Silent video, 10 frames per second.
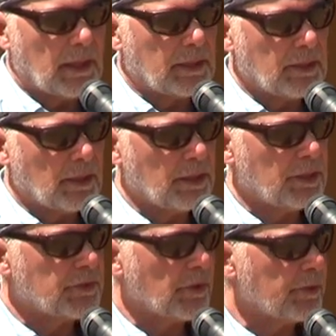And it
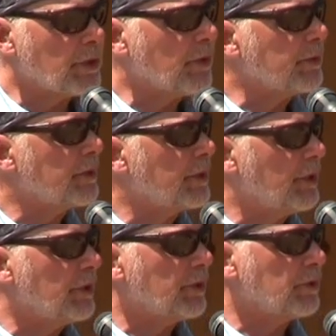is only going to
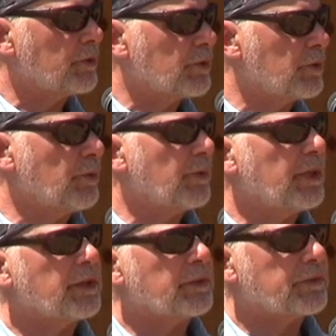hear 2
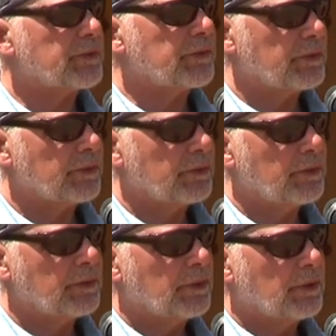things
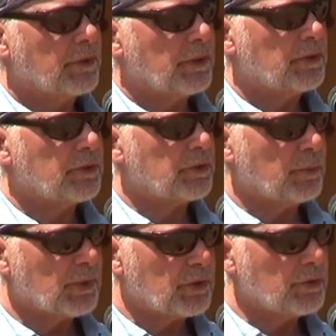and
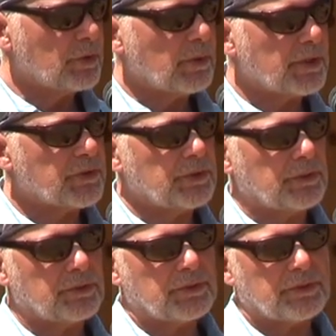determine 2
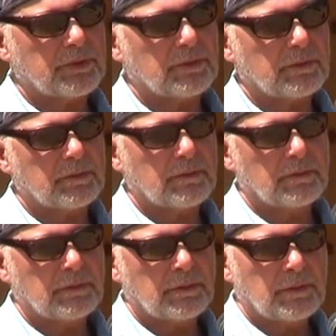questions,
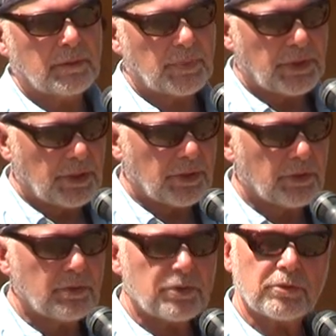but they are
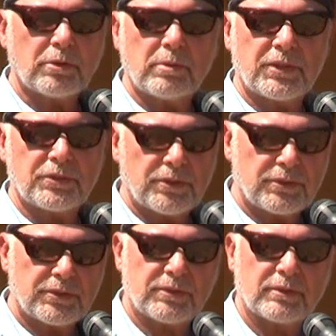crucial
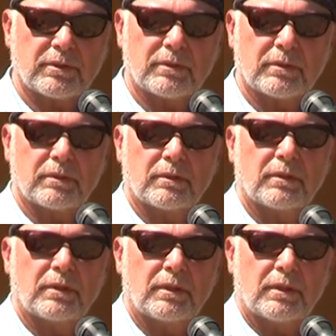questions.
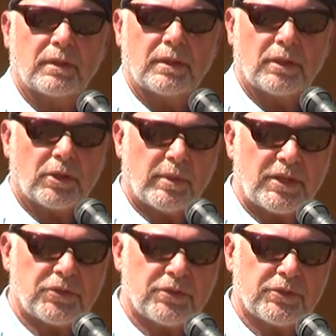And the
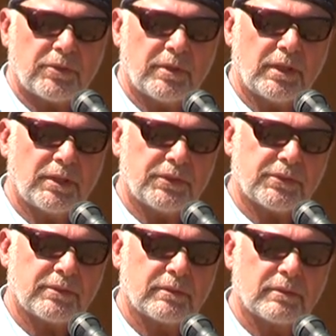questions are
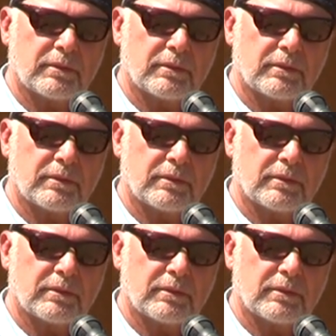these.